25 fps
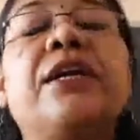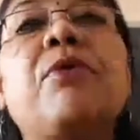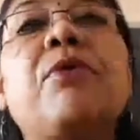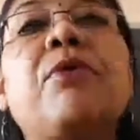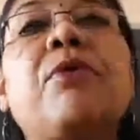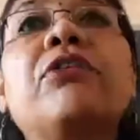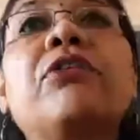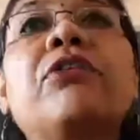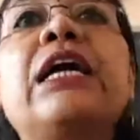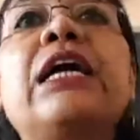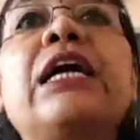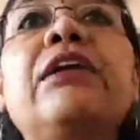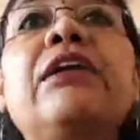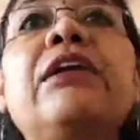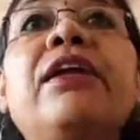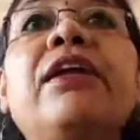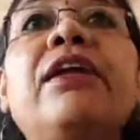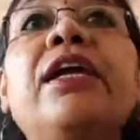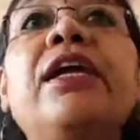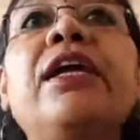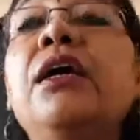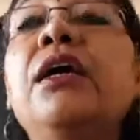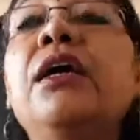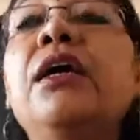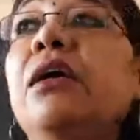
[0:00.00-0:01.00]
In a
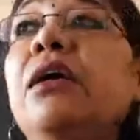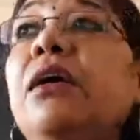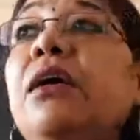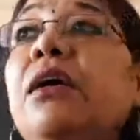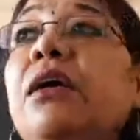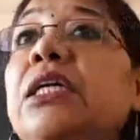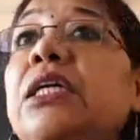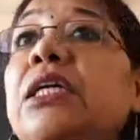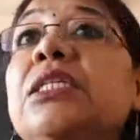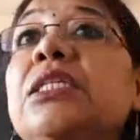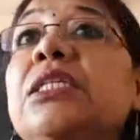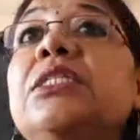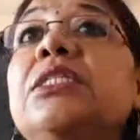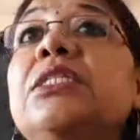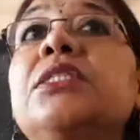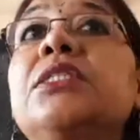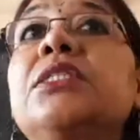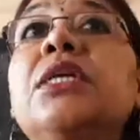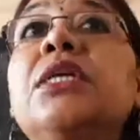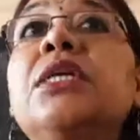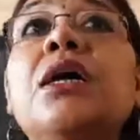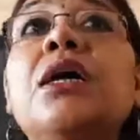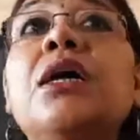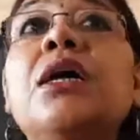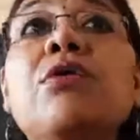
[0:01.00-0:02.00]
democratic country, it
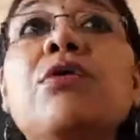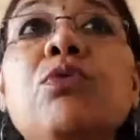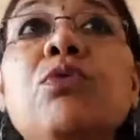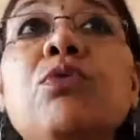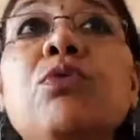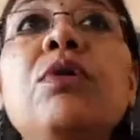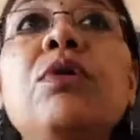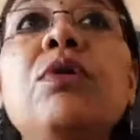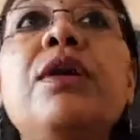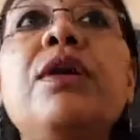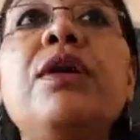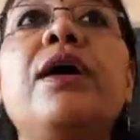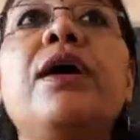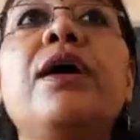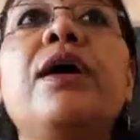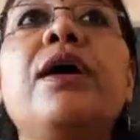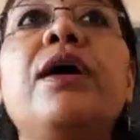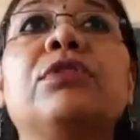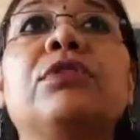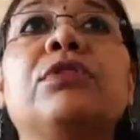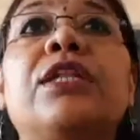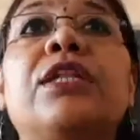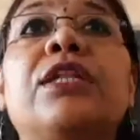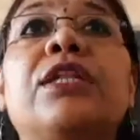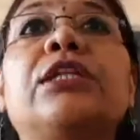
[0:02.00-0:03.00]
is a rule
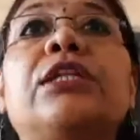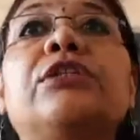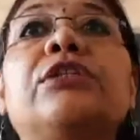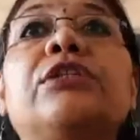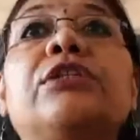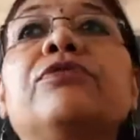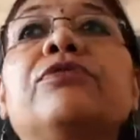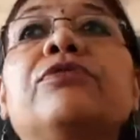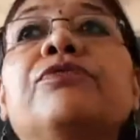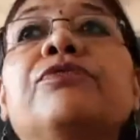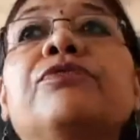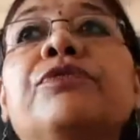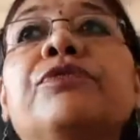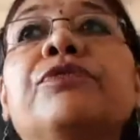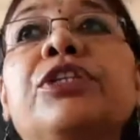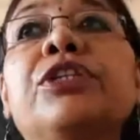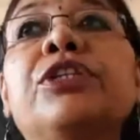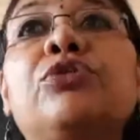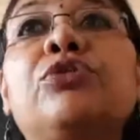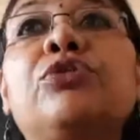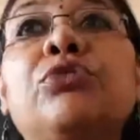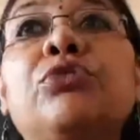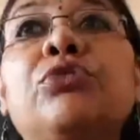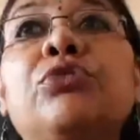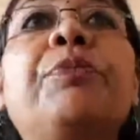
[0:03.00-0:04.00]
now that
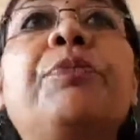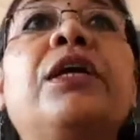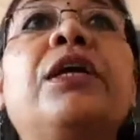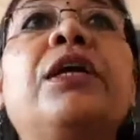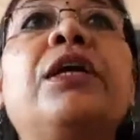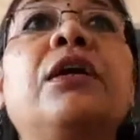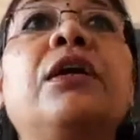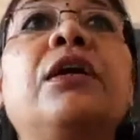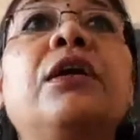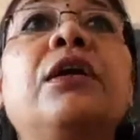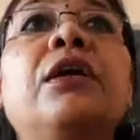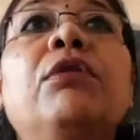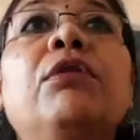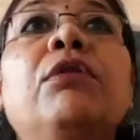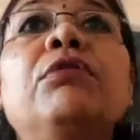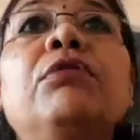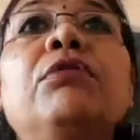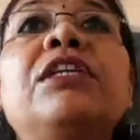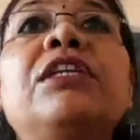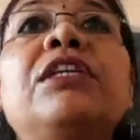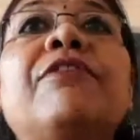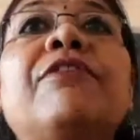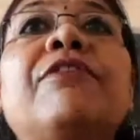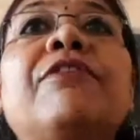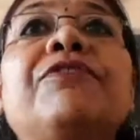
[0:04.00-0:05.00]
we should be
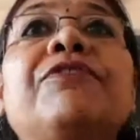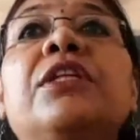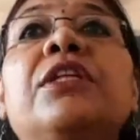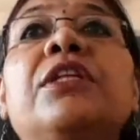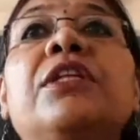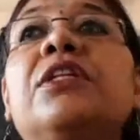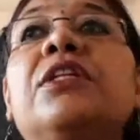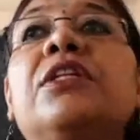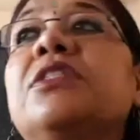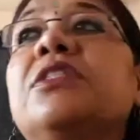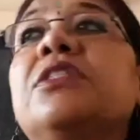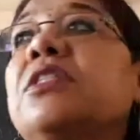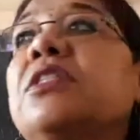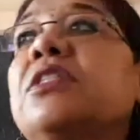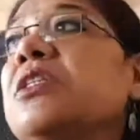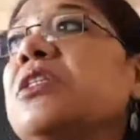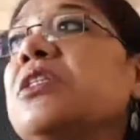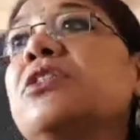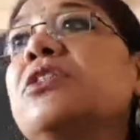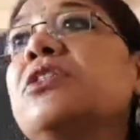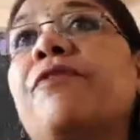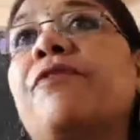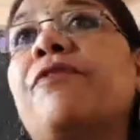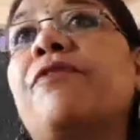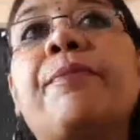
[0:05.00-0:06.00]
looked after. The
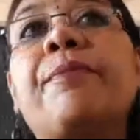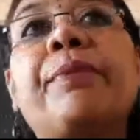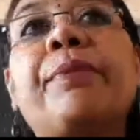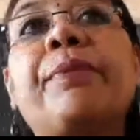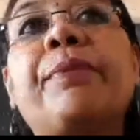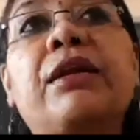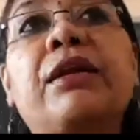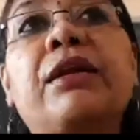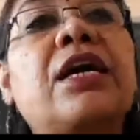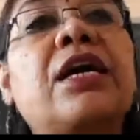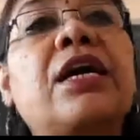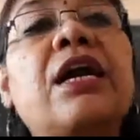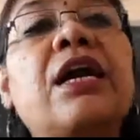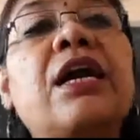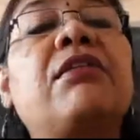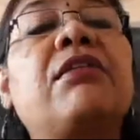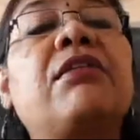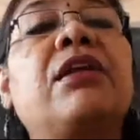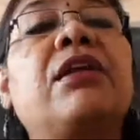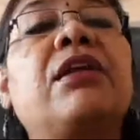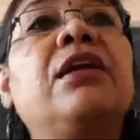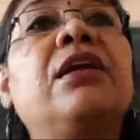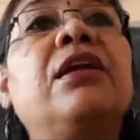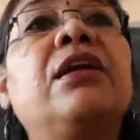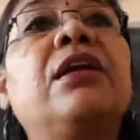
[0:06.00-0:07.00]
citizens of a
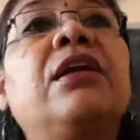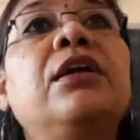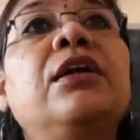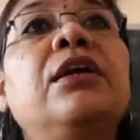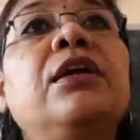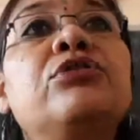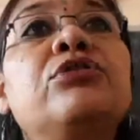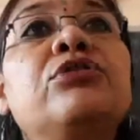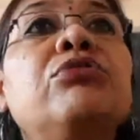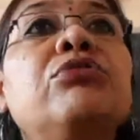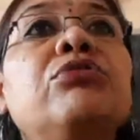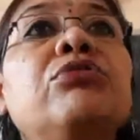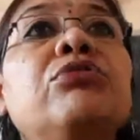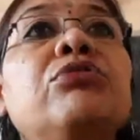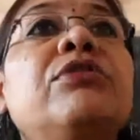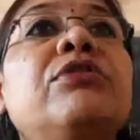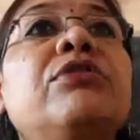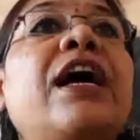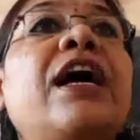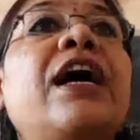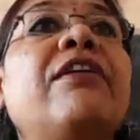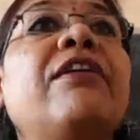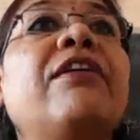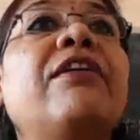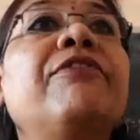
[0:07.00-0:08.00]
particular country
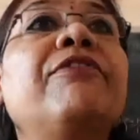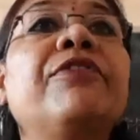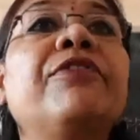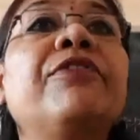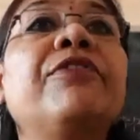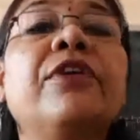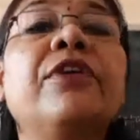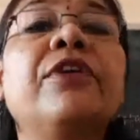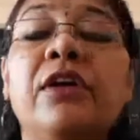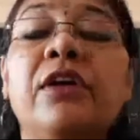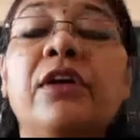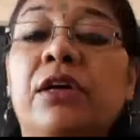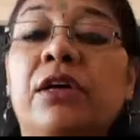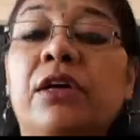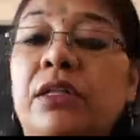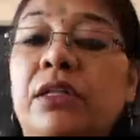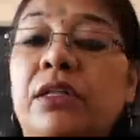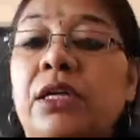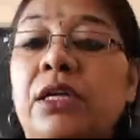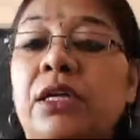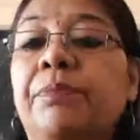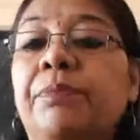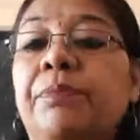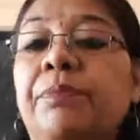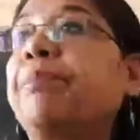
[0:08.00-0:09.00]
should have
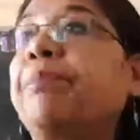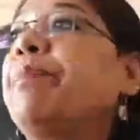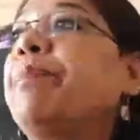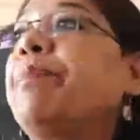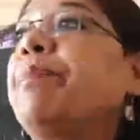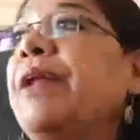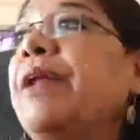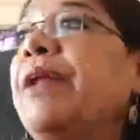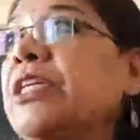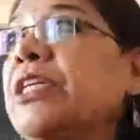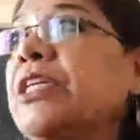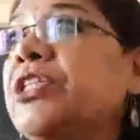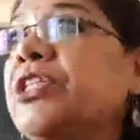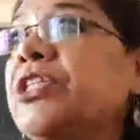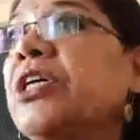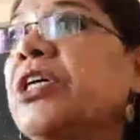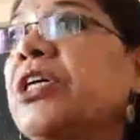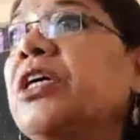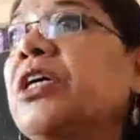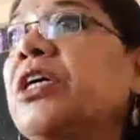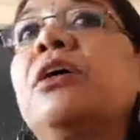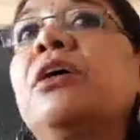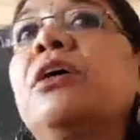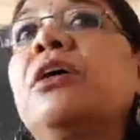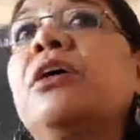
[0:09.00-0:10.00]
the
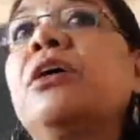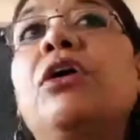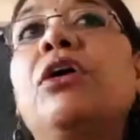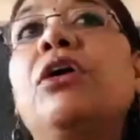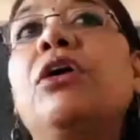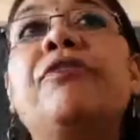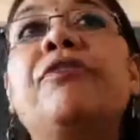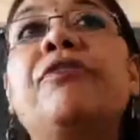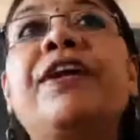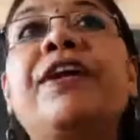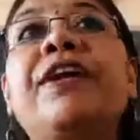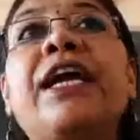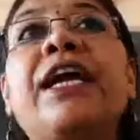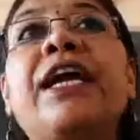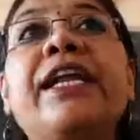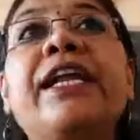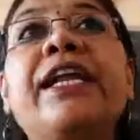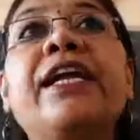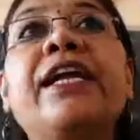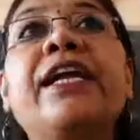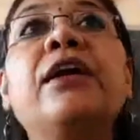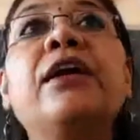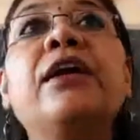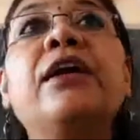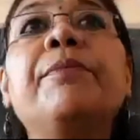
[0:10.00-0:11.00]
pleasure of
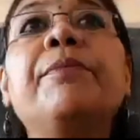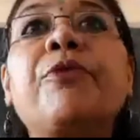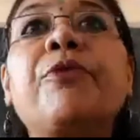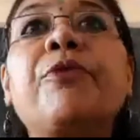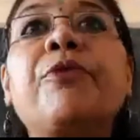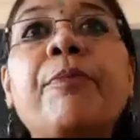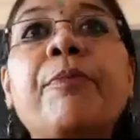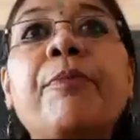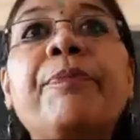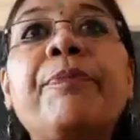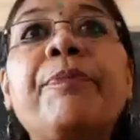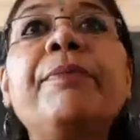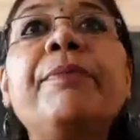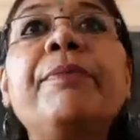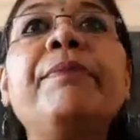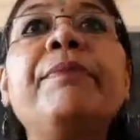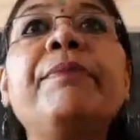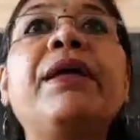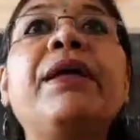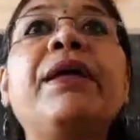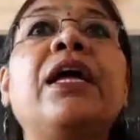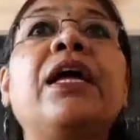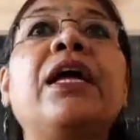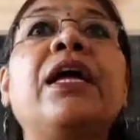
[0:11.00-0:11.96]
getting proper